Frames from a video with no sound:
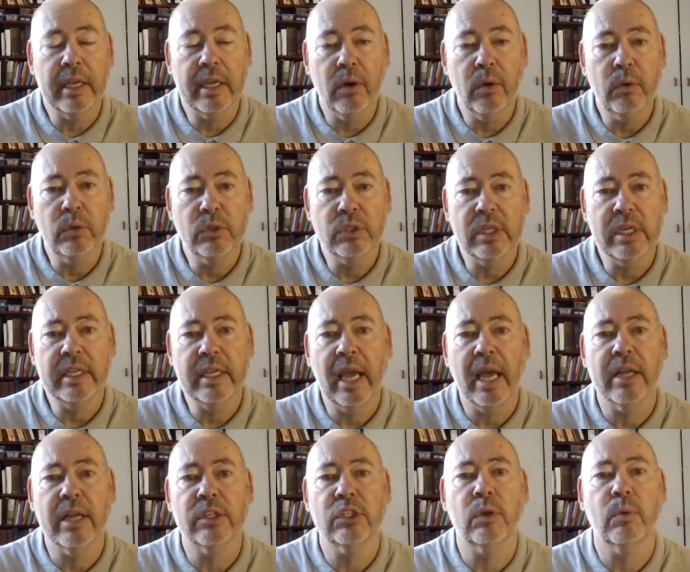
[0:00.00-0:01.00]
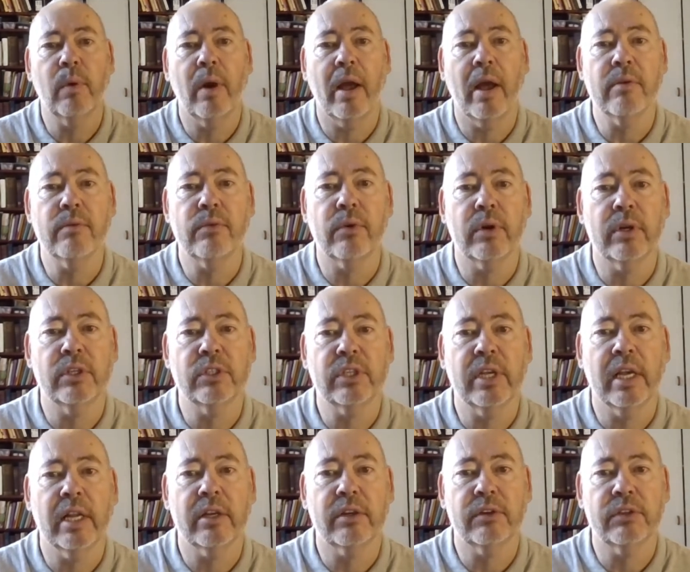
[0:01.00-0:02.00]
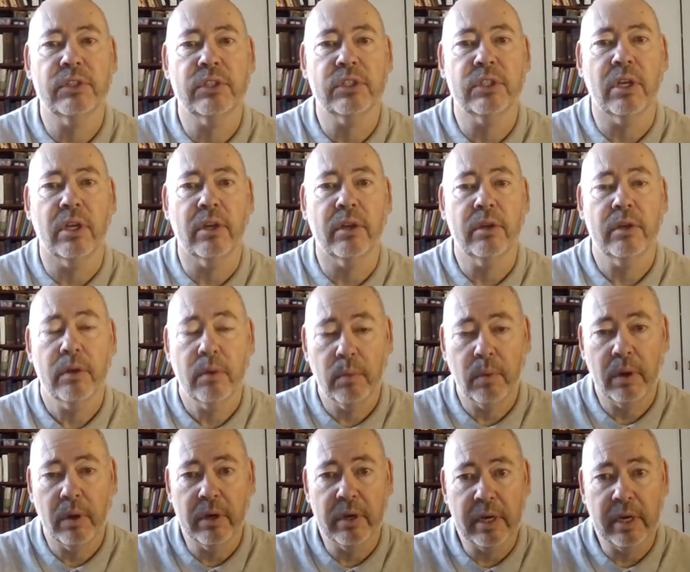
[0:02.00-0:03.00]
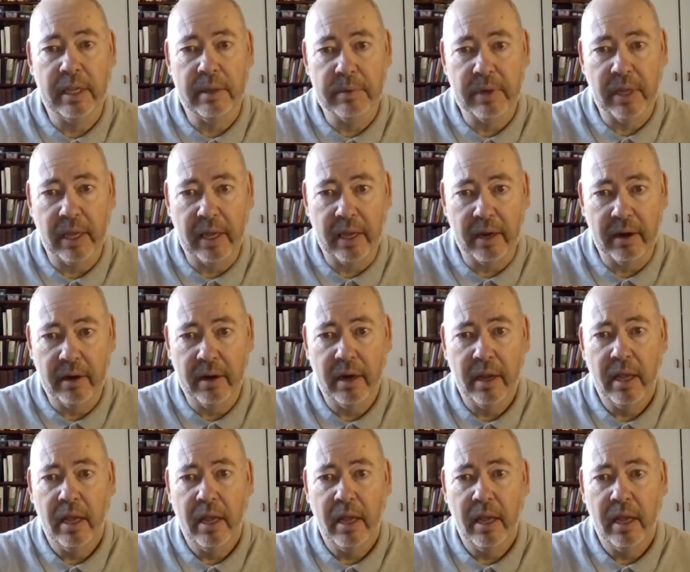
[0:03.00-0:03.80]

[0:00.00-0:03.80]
goes and gets a wife for his eldest son, the one named Er,